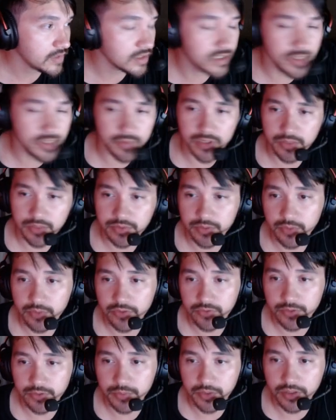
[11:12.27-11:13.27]
Sometimes I
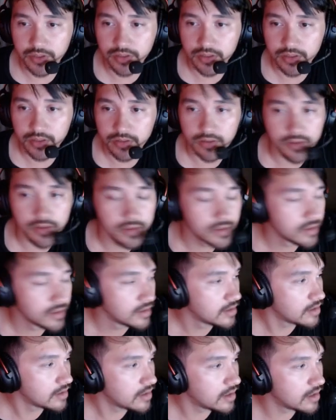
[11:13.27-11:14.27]
might respond.
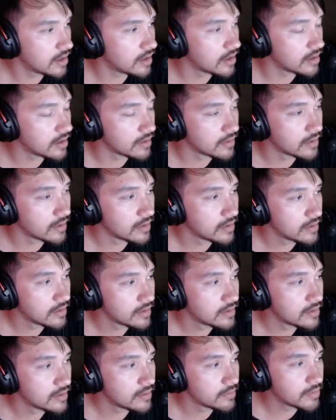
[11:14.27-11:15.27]
Yeah,
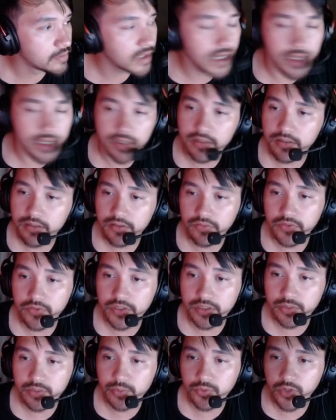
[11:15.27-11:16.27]
don't forget
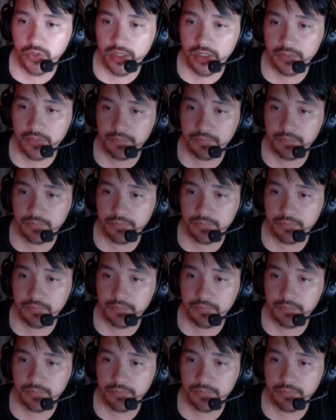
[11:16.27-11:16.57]
to subscribe.